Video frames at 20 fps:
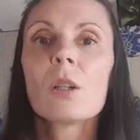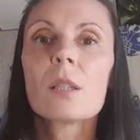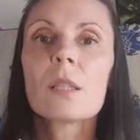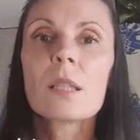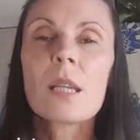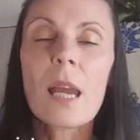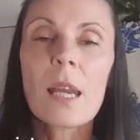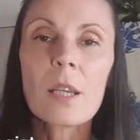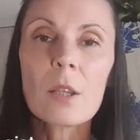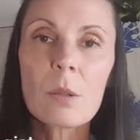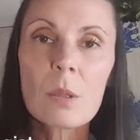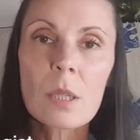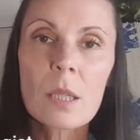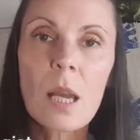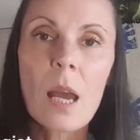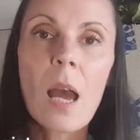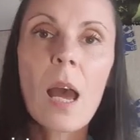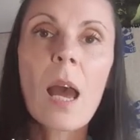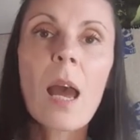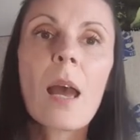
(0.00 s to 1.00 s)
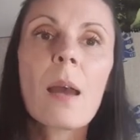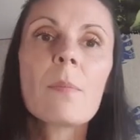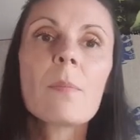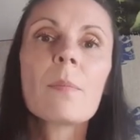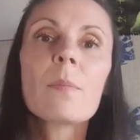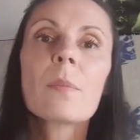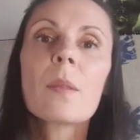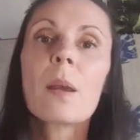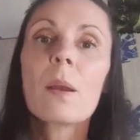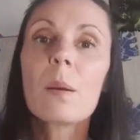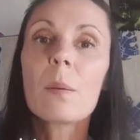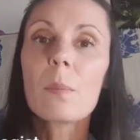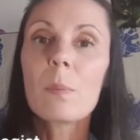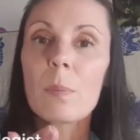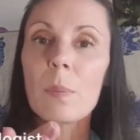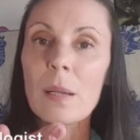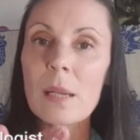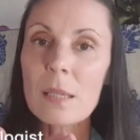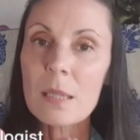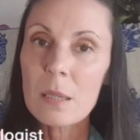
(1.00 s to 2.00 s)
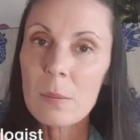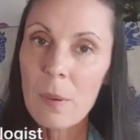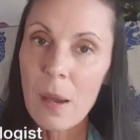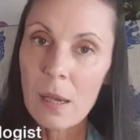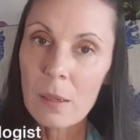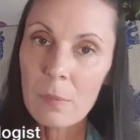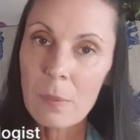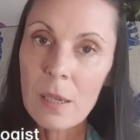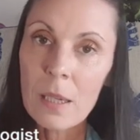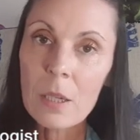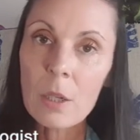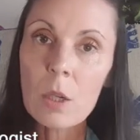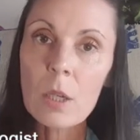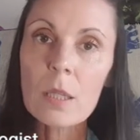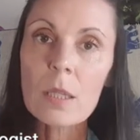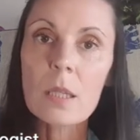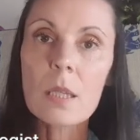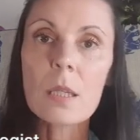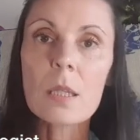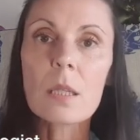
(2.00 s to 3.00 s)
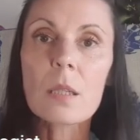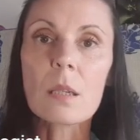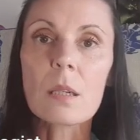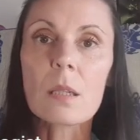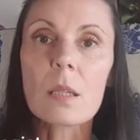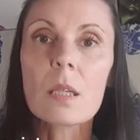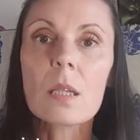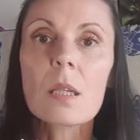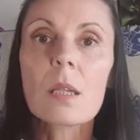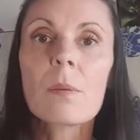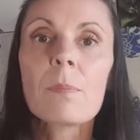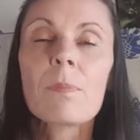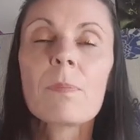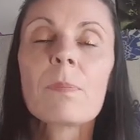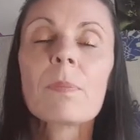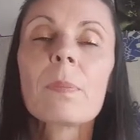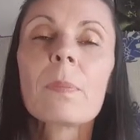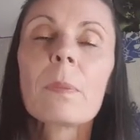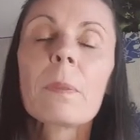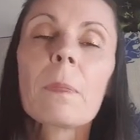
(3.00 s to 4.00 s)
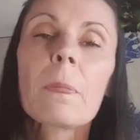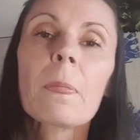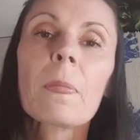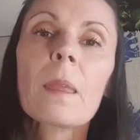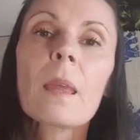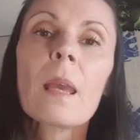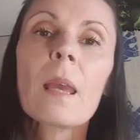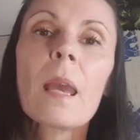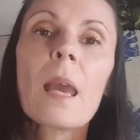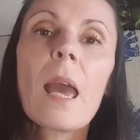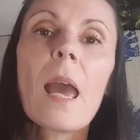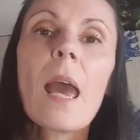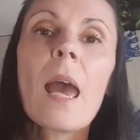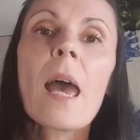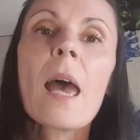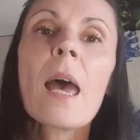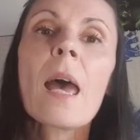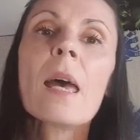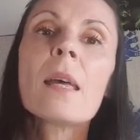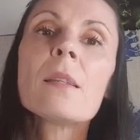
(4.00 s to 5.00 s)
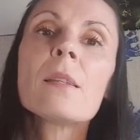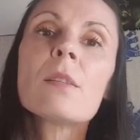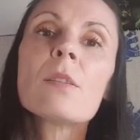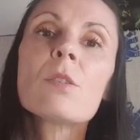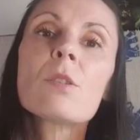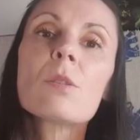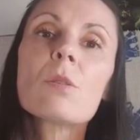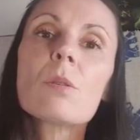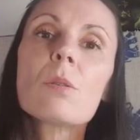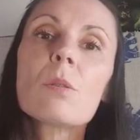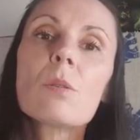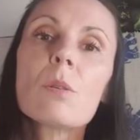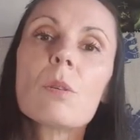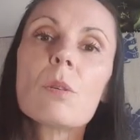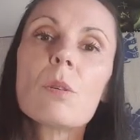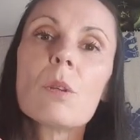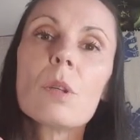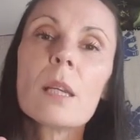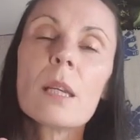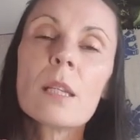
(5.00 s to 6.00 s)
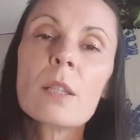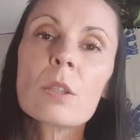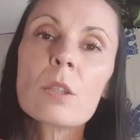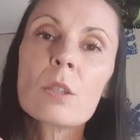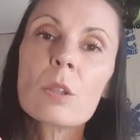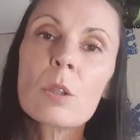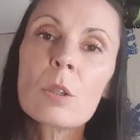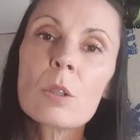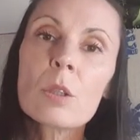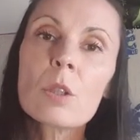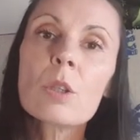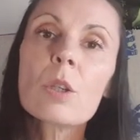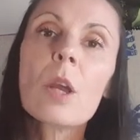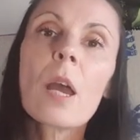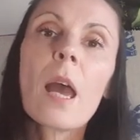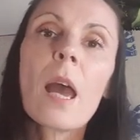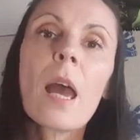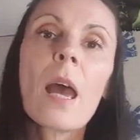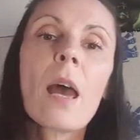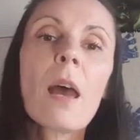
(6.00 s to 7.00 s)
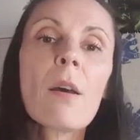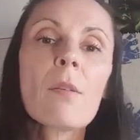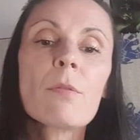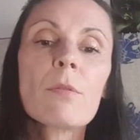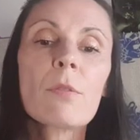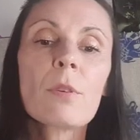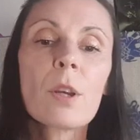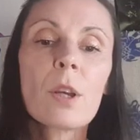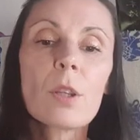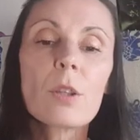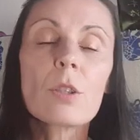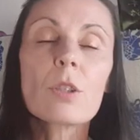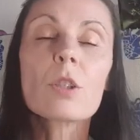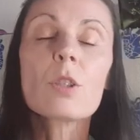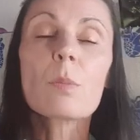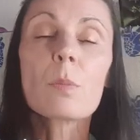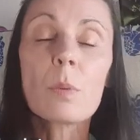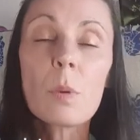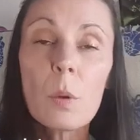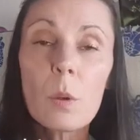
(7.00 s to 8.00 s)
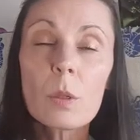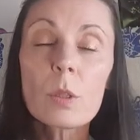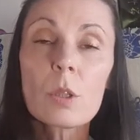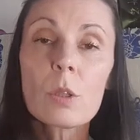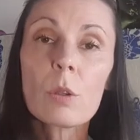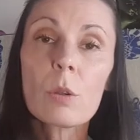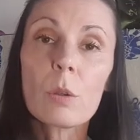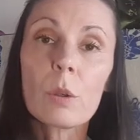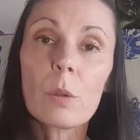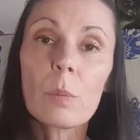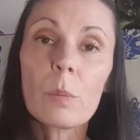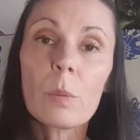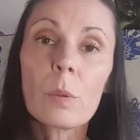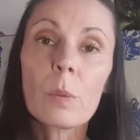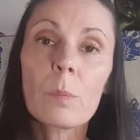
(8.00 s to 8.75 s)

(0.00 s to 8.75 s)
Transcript: Take your time, but it's about being consistent. And it's good to have the support group.